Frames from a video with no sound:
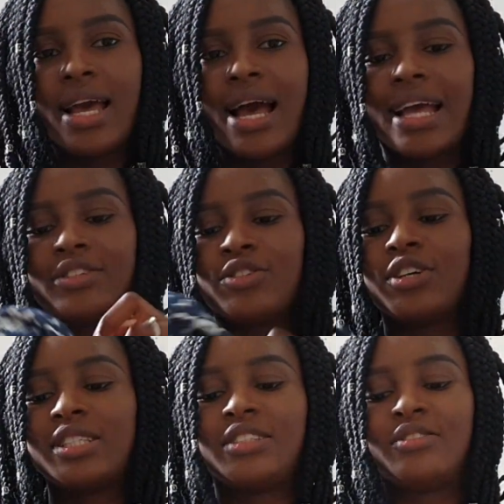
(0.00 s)
I
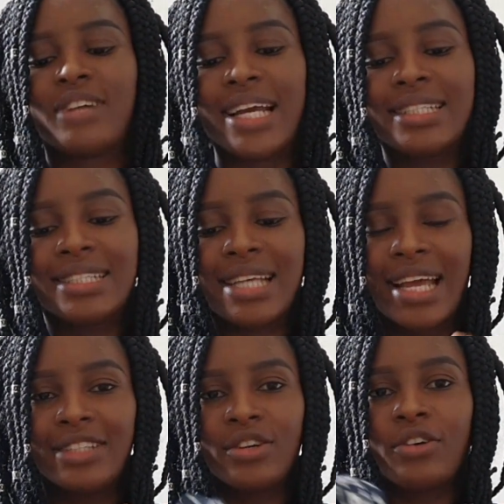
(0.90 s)
sewed the right
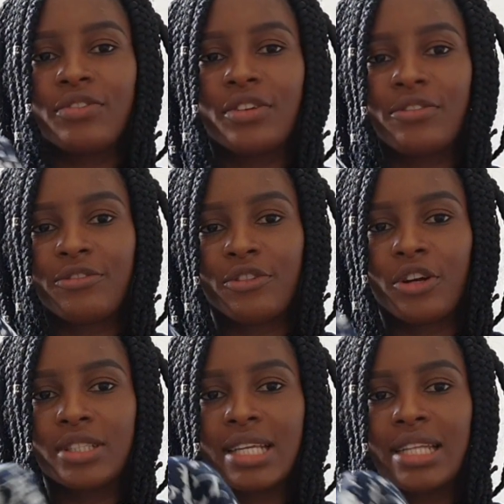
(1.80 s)
side of the
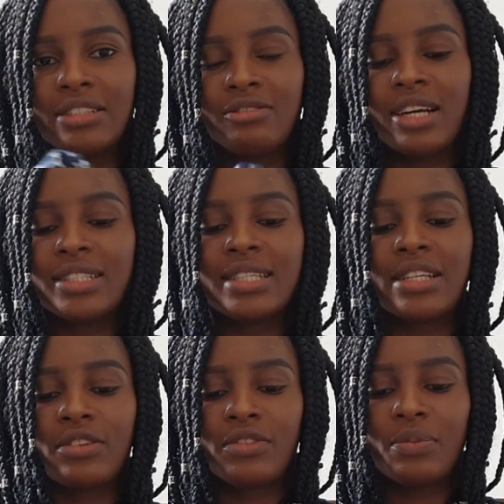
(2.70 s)
front and the right
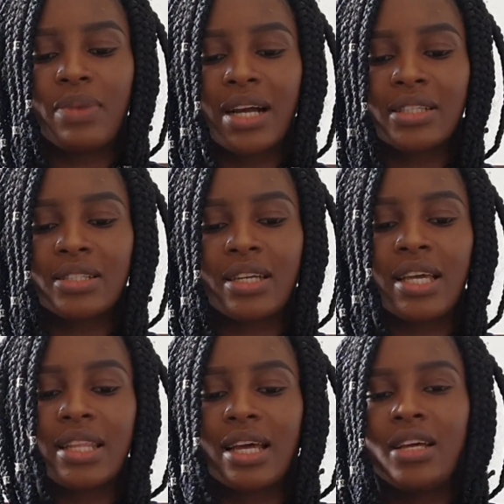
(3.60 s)
side of the back
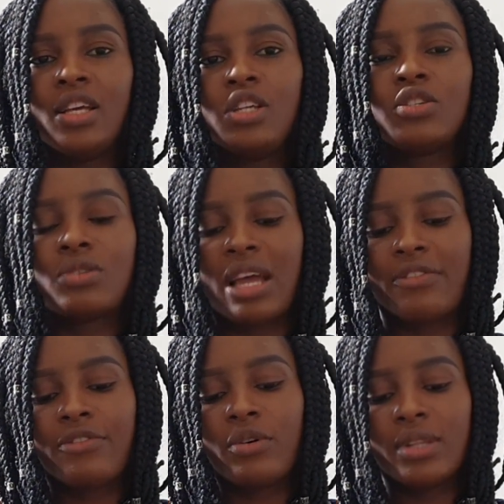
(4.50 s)
together. So I
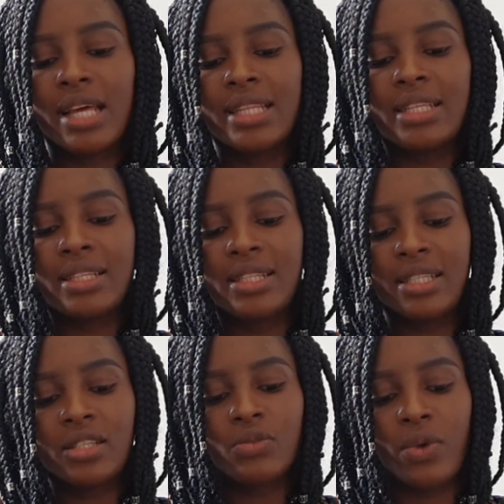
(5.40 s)
folded it
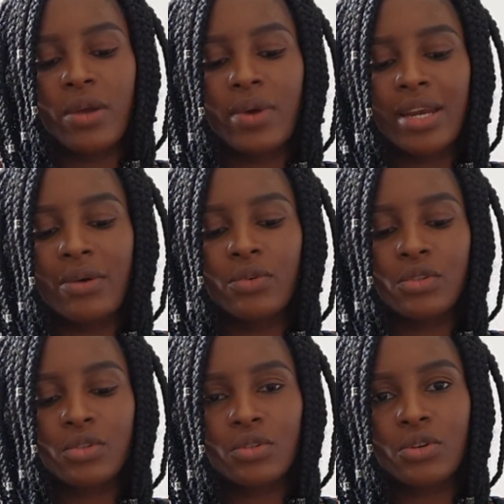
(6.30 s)
this way when I
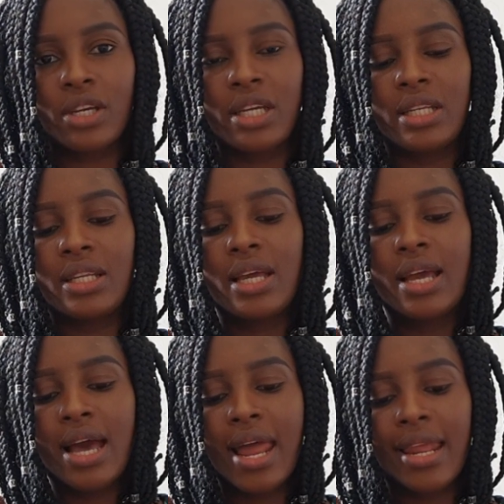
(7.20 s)
was
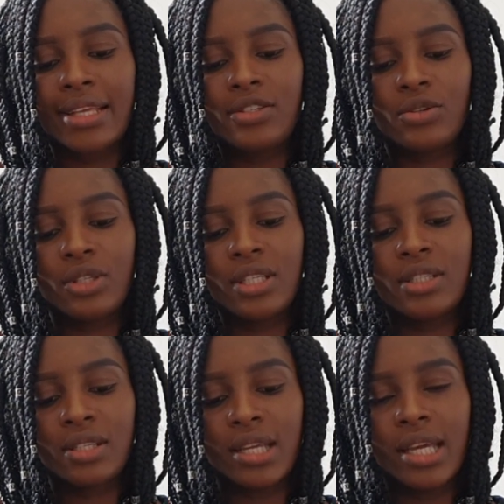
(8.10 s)
sewing, and I sewed
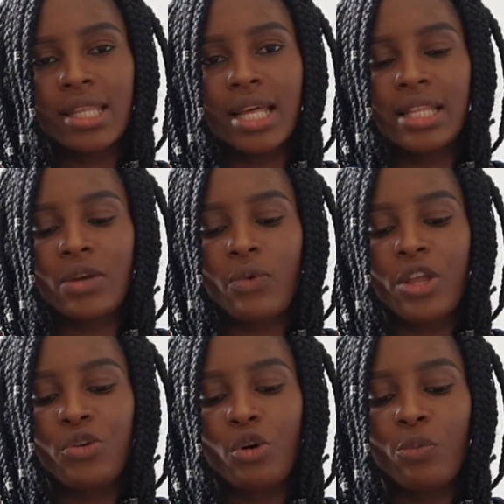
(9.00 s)
it together. And then
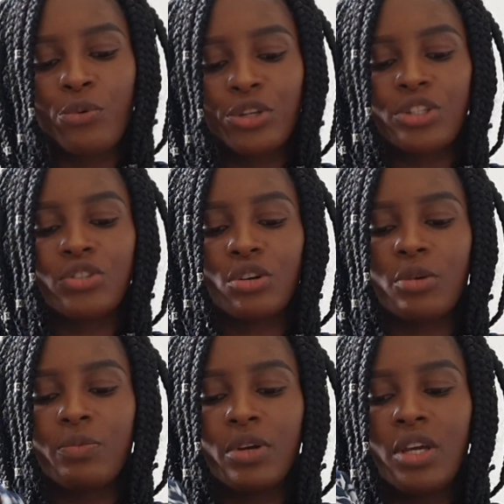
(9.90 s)
when you open it
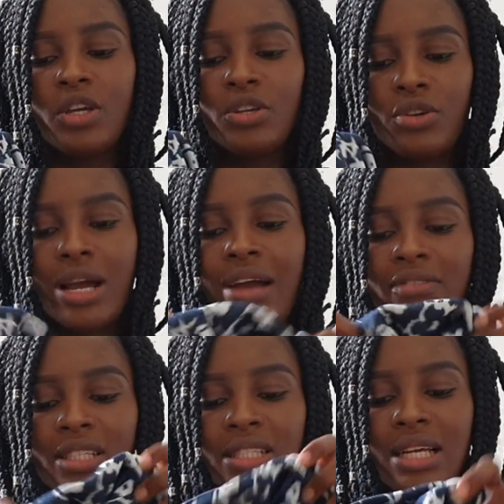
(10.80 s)
up, you
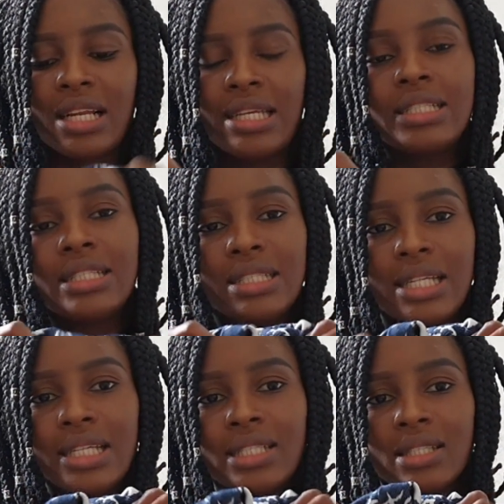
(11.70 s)
have this clean,
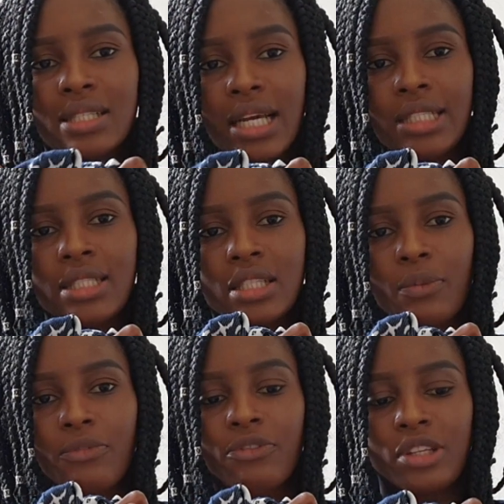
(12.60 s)
neat side
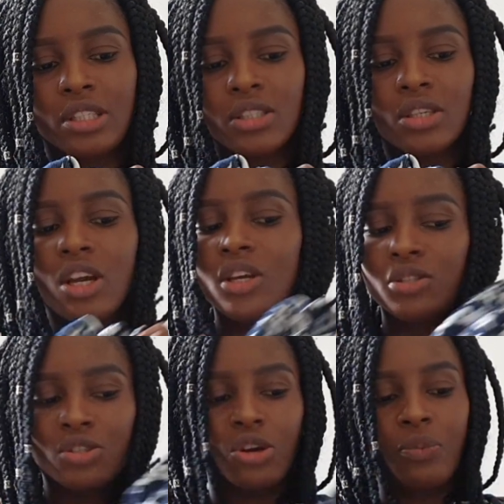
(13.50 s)
seam finish.
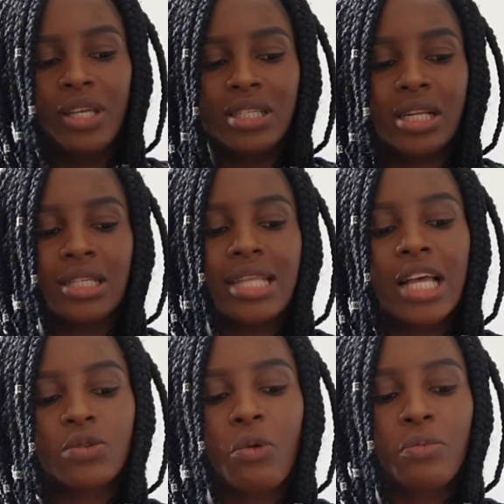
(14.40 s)
So basically,
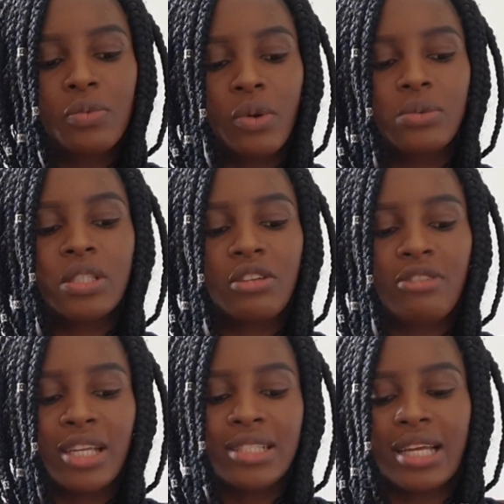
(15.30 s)
that's what we mean when we say
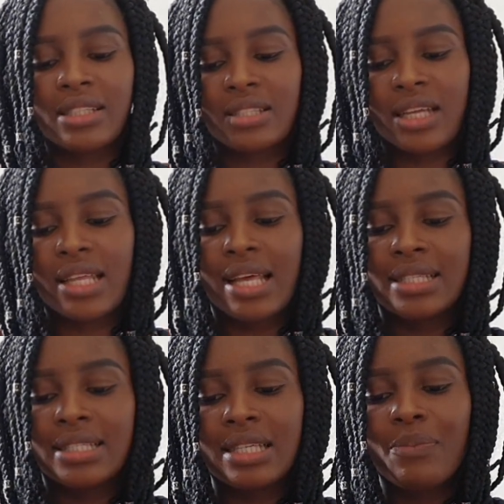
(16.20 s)
right sides together.
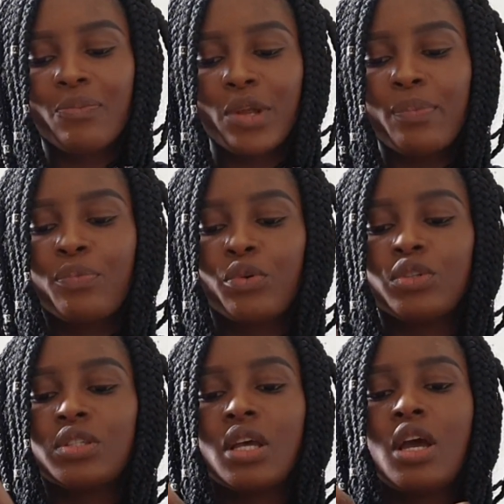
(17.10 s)
Simply
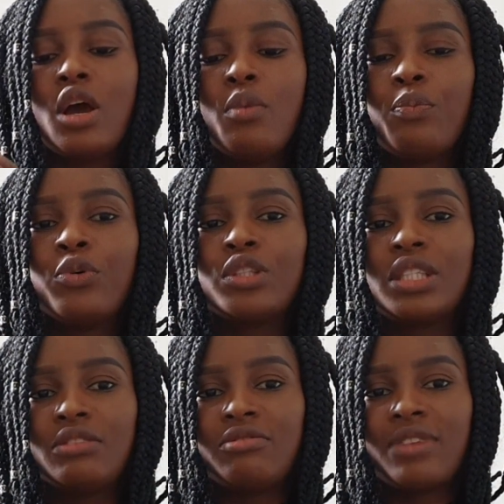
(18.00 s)
put
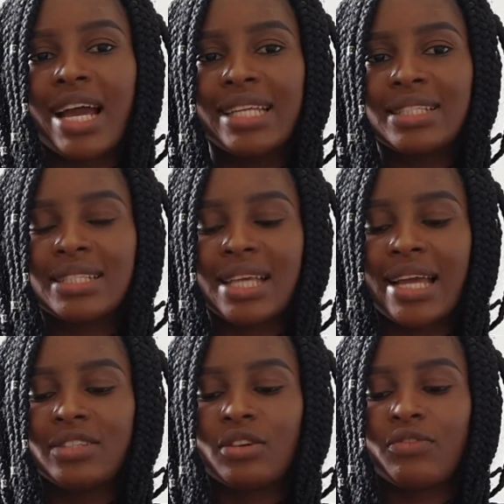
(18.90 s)
the right
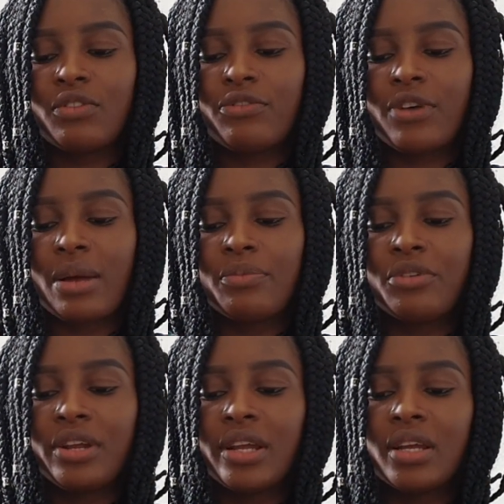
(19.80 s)
sides of the
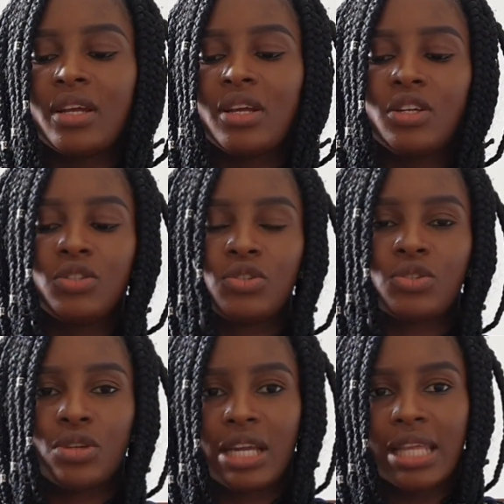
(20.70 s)
fabric
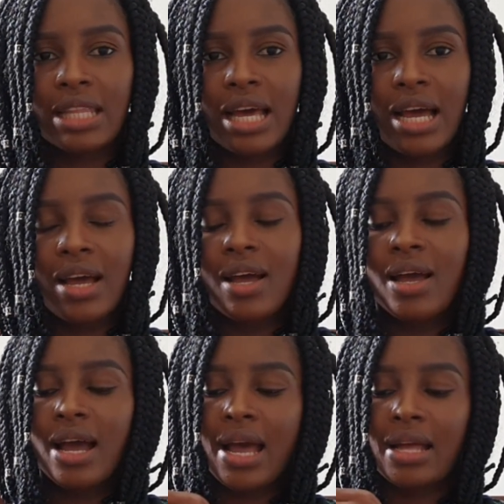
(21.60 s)
together
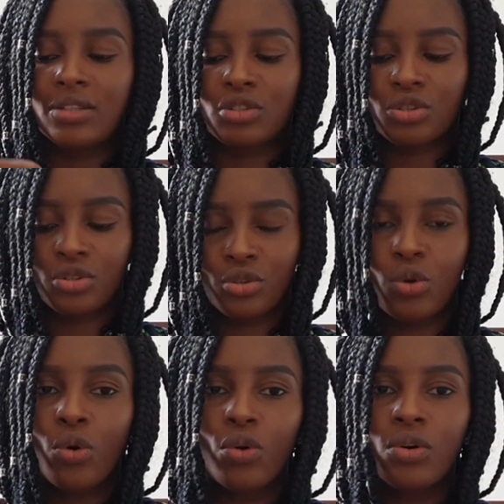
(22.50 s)
and
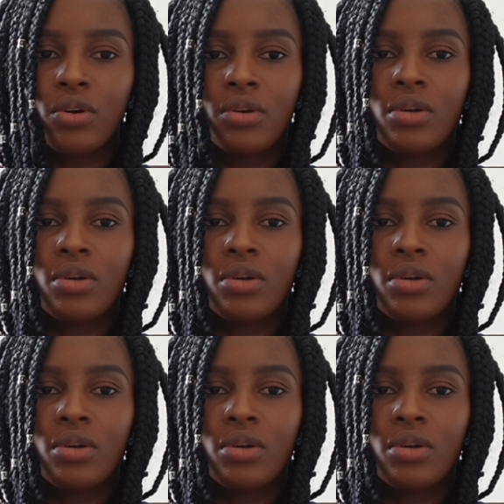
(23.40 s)
sew.